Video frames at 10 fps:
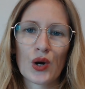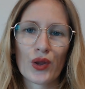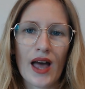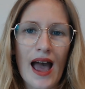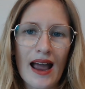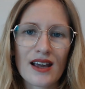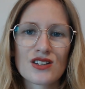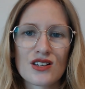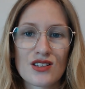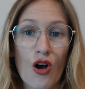or the
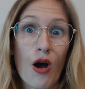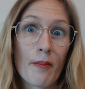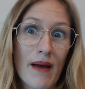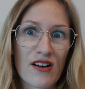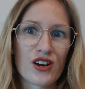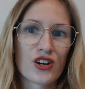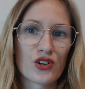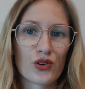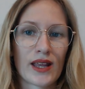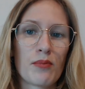actors are
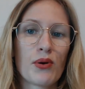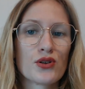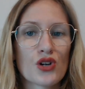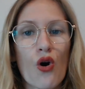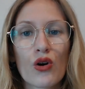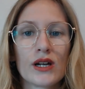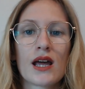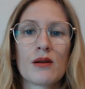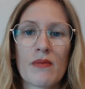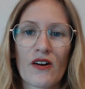American or they put on
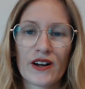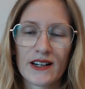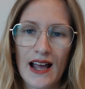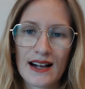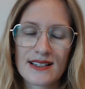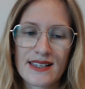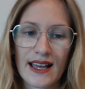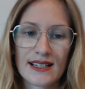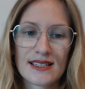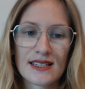an American
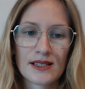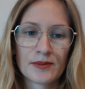accent.